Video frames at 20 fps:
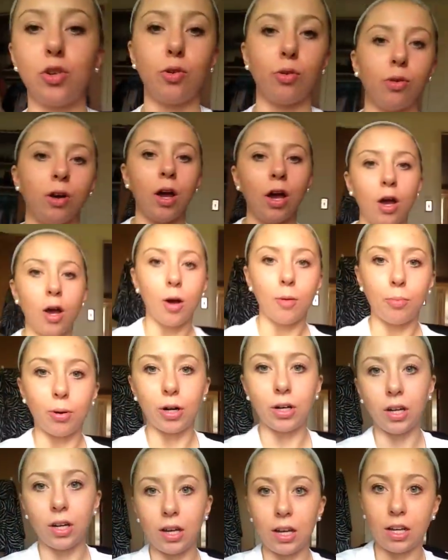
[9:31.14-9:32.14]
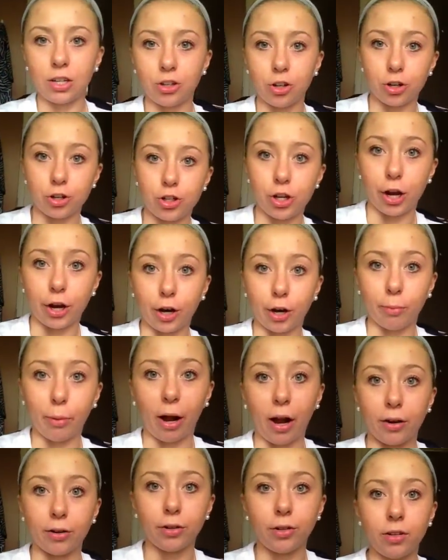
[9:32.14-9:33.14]
you put it in your shaker
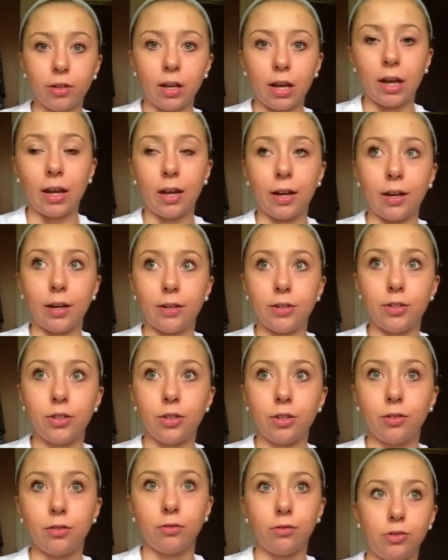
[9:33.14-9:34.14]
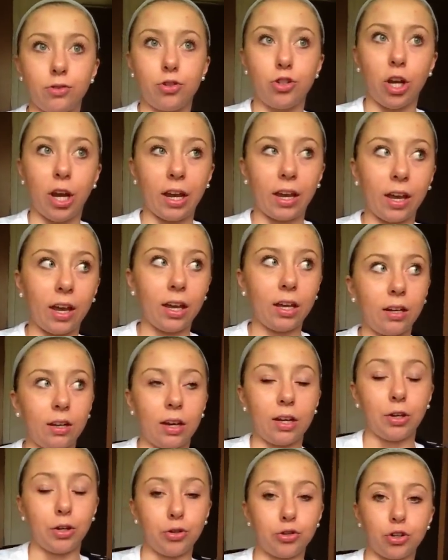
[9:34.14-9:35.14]
bottle and you shake it
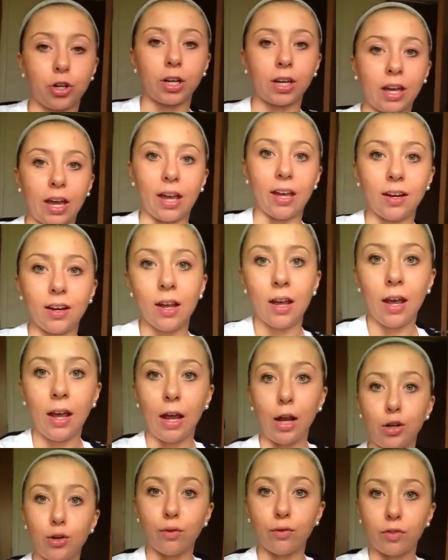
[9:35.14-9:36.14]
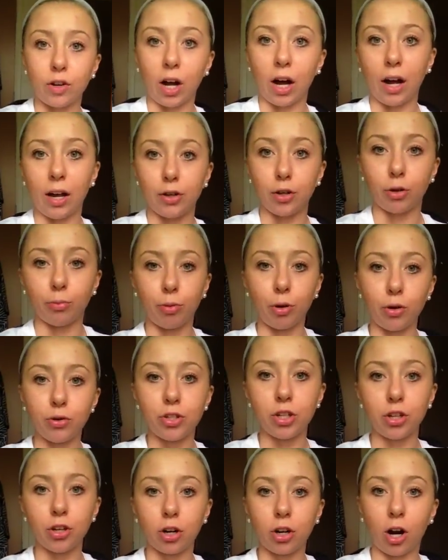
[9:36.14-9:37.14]
and you drink it, and you've got your
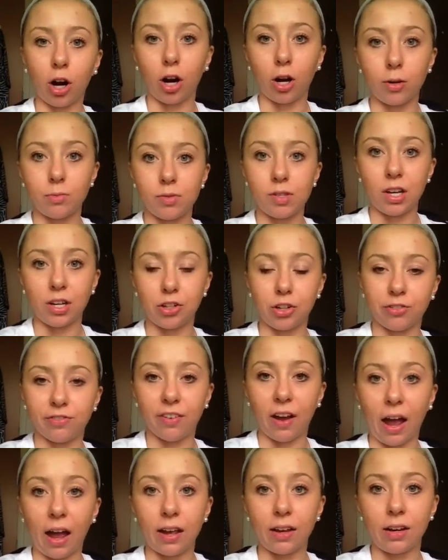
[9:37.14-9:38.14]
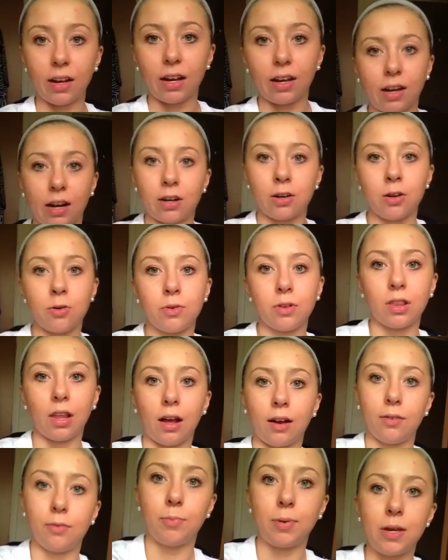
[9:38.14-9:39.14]
protein, your carbs, and your fat. And I know a
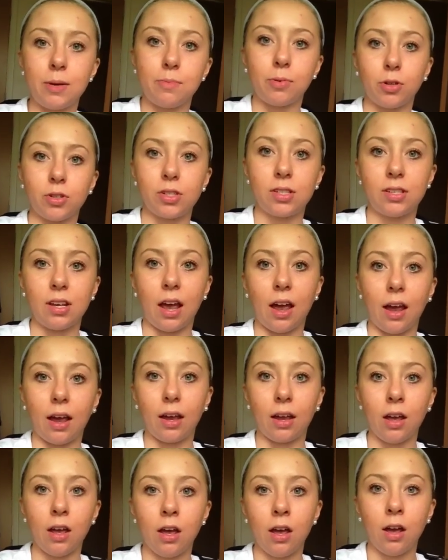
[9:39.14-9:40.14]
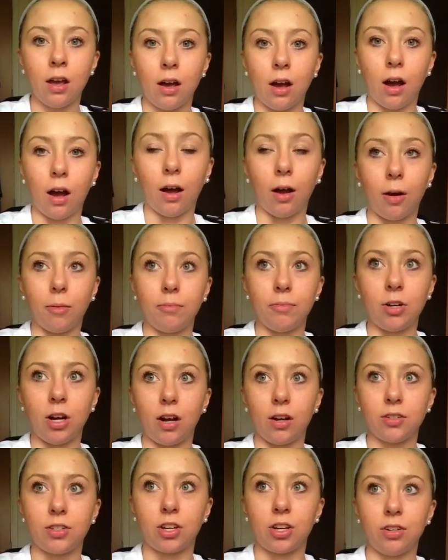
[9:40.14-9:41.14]
lot of people say
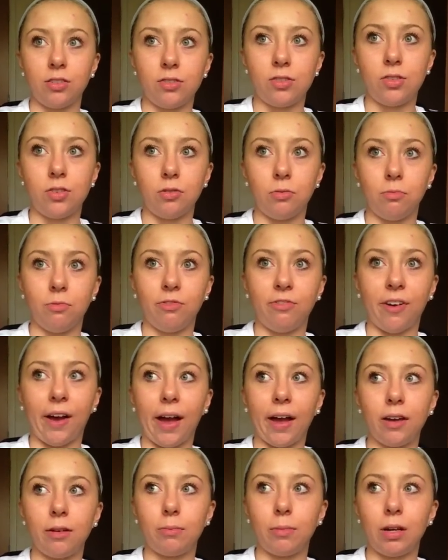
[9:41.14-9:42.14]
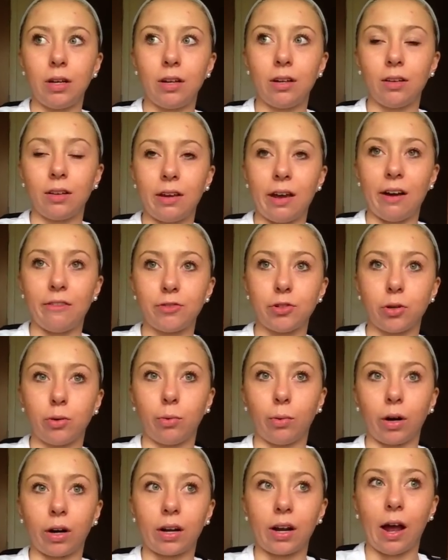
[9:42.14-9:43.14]
not to consume fat immediately after a
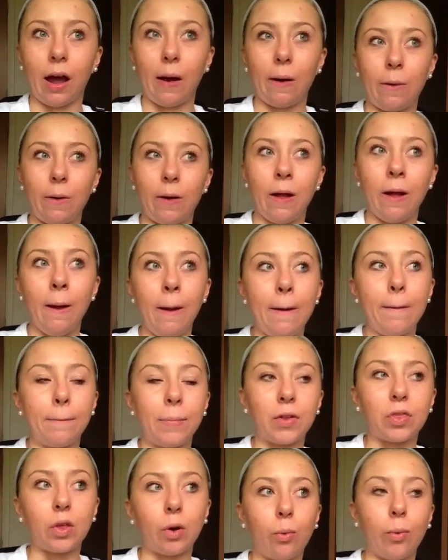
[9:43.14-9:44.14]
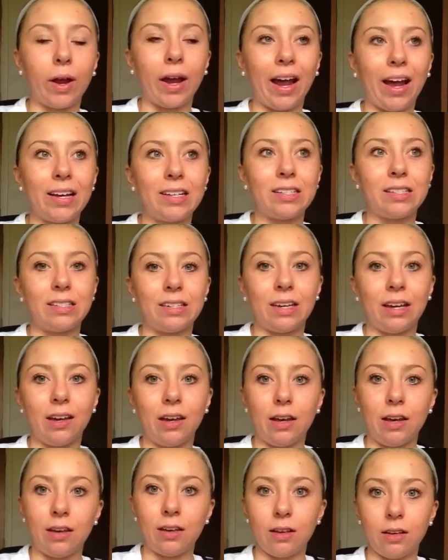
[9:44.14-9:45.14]
workout, but the way I see
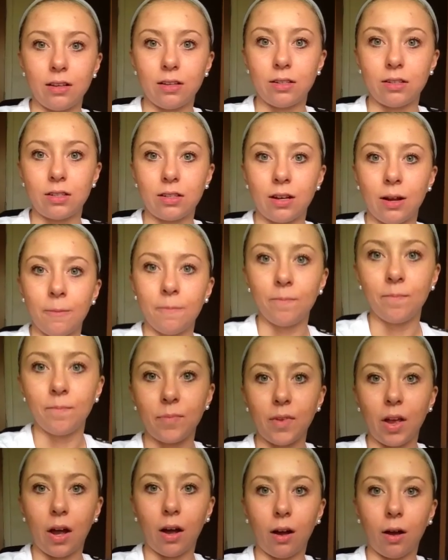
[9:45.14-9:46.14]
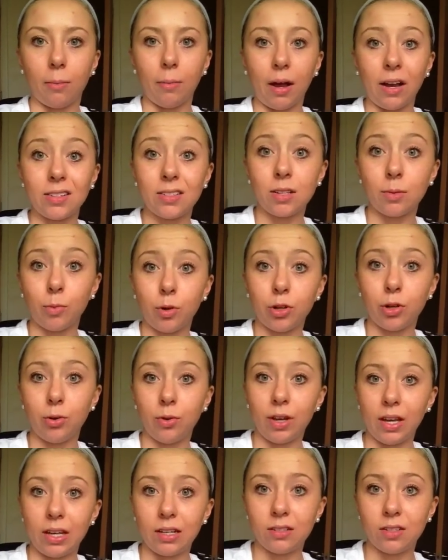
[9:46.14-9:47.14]
it is, as someone who
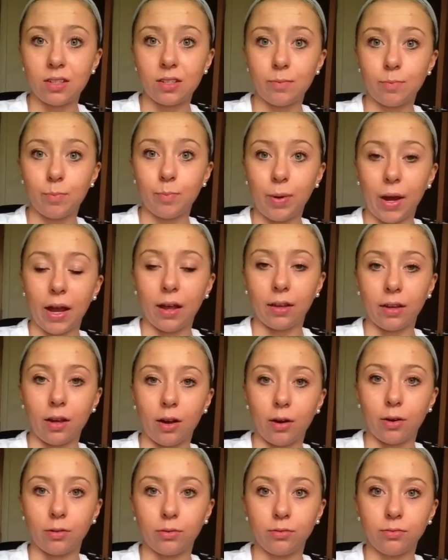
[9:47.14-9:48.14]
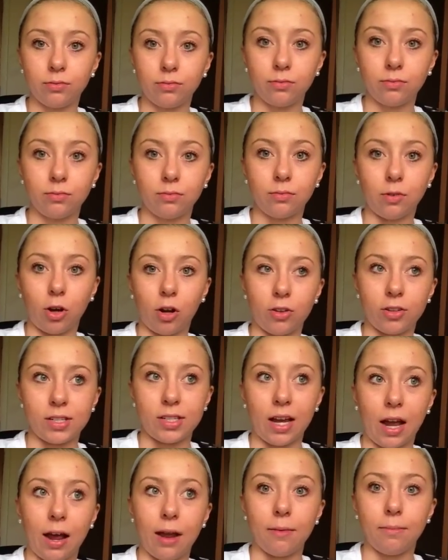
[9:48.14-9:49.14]
eats paleo all the
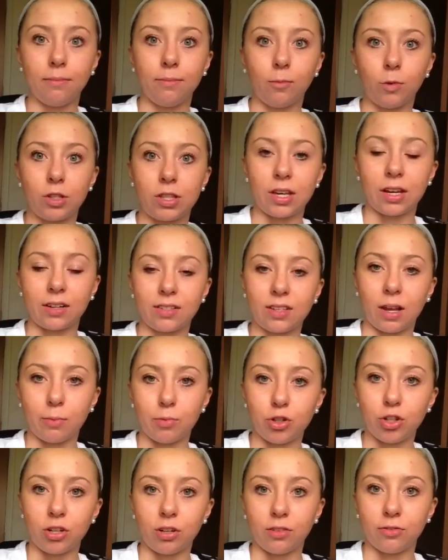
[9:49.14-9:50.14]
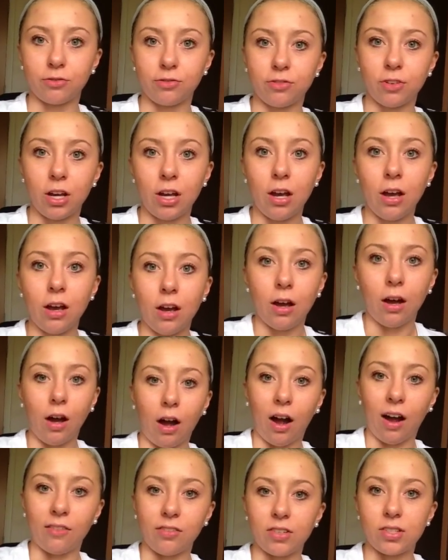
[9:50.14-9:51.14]
time, with the exception of
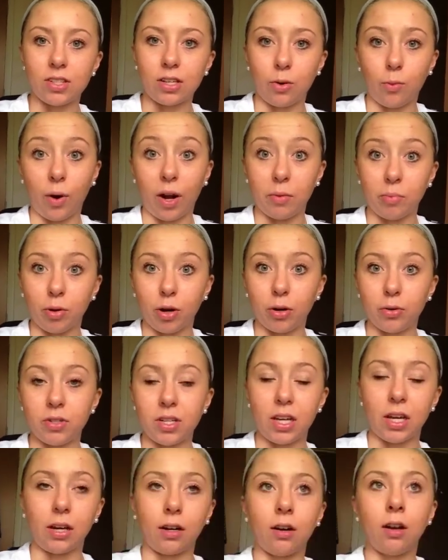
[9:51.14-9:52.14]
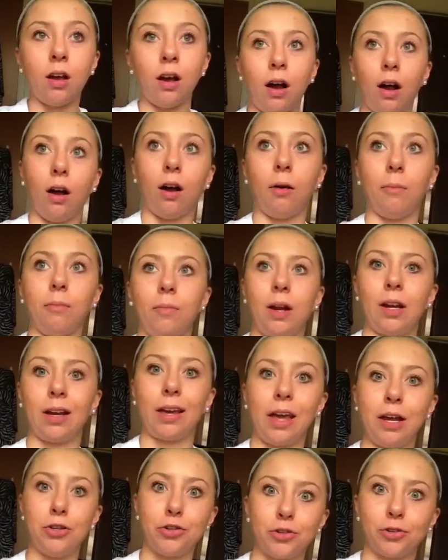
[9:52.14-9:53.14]
obviously whey protein, and
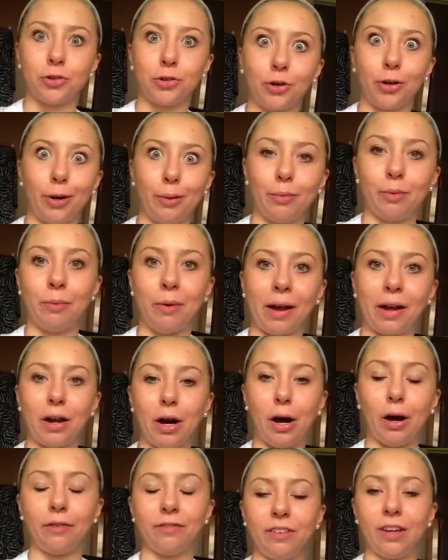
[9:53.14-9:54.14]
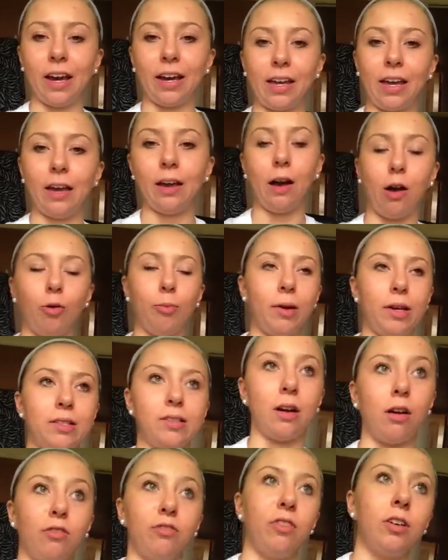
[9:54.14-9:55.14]
occasional cream in my coffee, I can't help
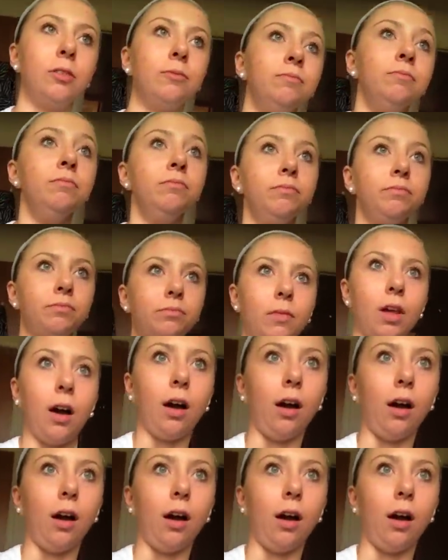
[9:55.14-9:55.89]
myself.